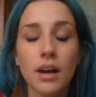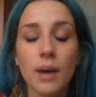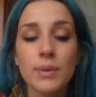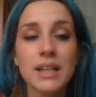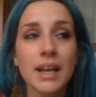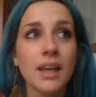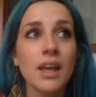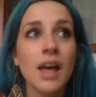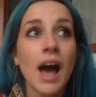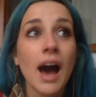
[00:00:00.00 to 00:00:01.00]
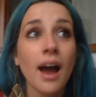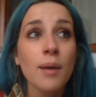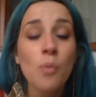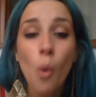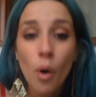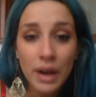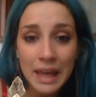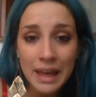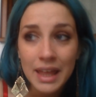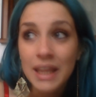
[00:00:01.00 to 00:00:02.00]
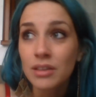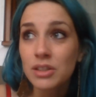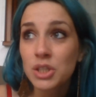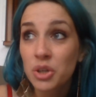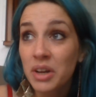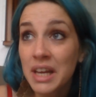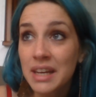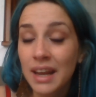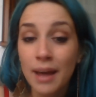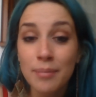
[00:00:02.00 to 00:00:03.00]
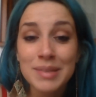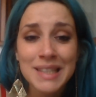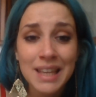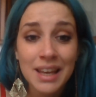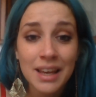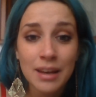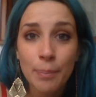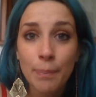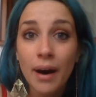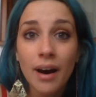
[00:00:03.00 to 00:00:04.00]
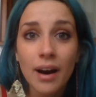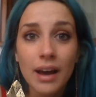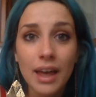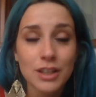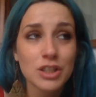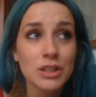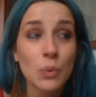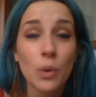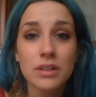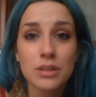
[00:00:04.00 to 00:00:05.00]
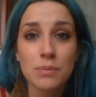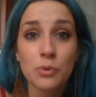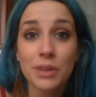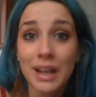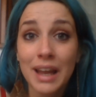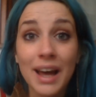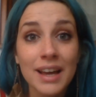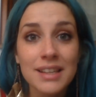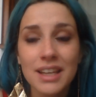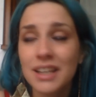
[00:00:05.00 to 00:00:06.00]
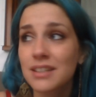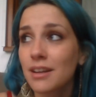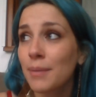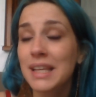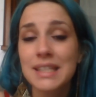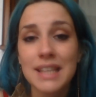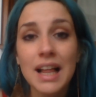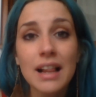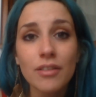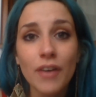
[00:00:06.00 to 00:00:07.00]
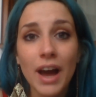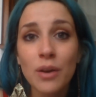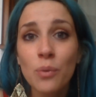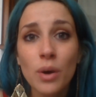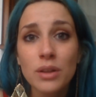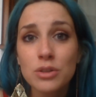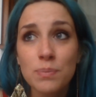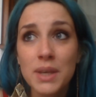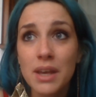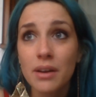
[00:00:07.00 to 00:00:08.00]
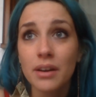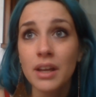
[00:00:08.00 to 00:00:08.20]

I was like, I'm walking in the street and I'm sitting in a park. I just want to relax and enjoy myself. I don't want to be